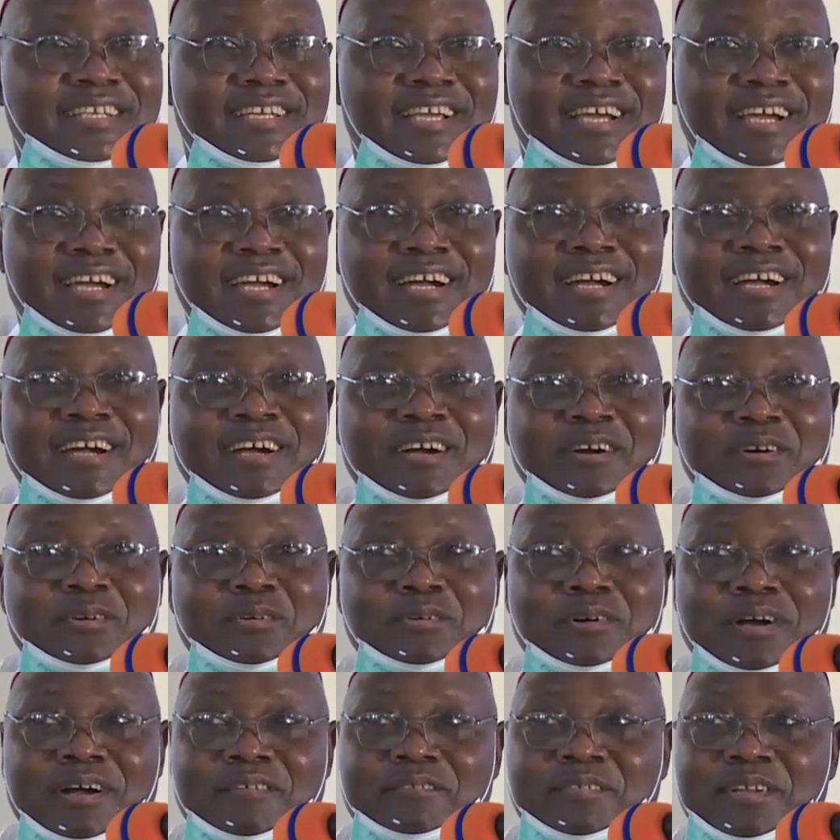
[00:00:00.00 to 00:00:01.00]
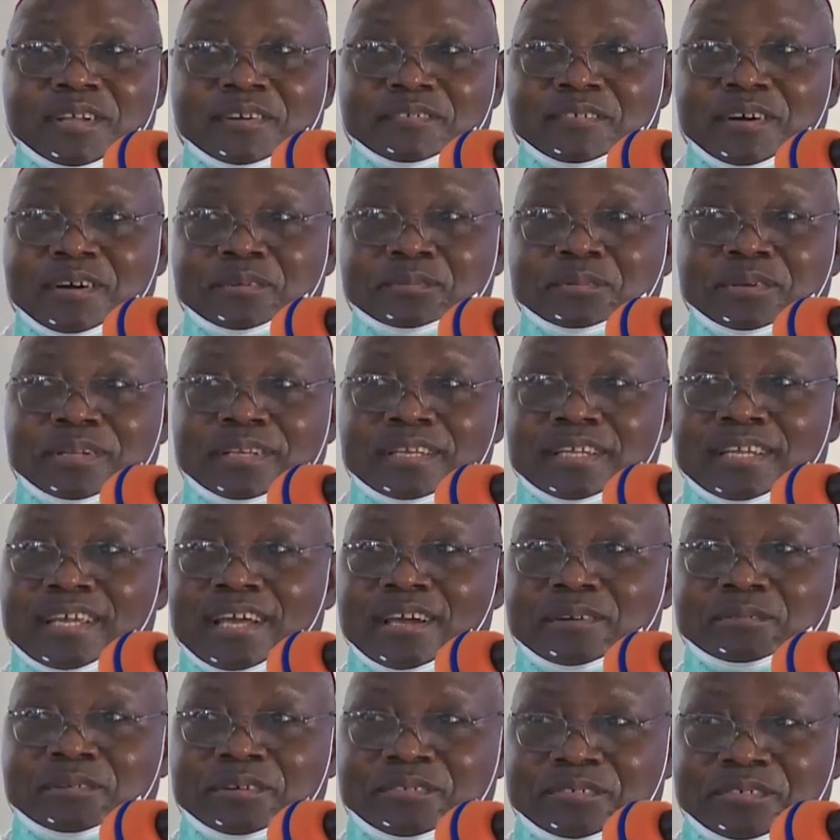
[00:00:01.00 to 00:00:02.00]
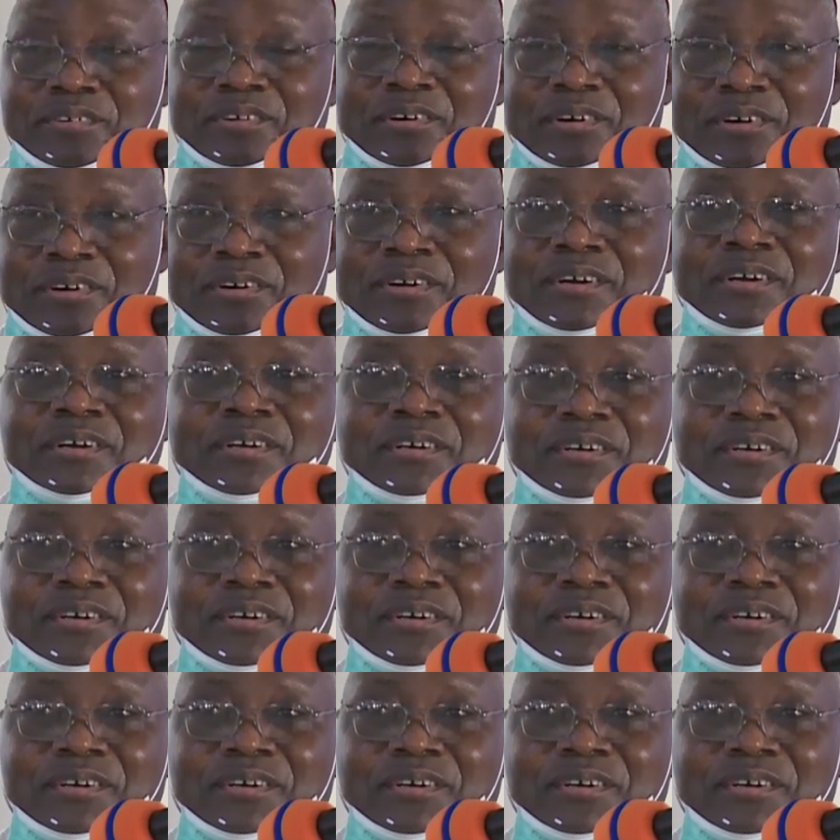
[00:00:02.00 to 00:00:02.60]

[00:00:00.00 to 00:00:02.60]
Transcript: here who have never been here before.